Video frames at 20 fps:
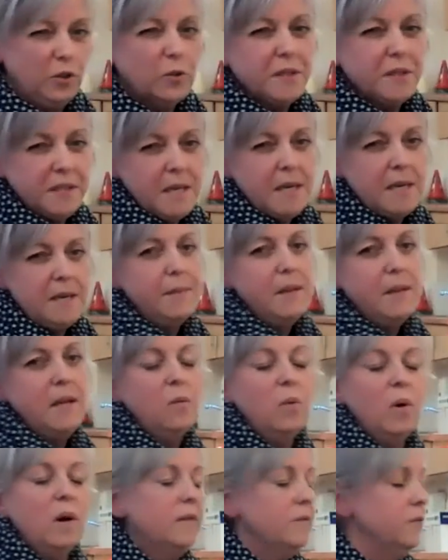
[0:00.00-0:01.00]
You'll see in a
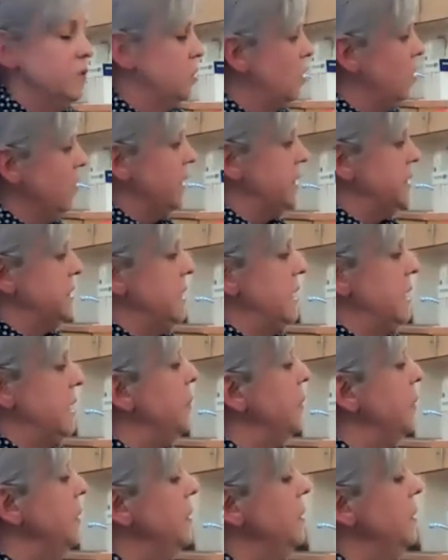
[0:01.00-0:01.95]
minute why I've got that tip.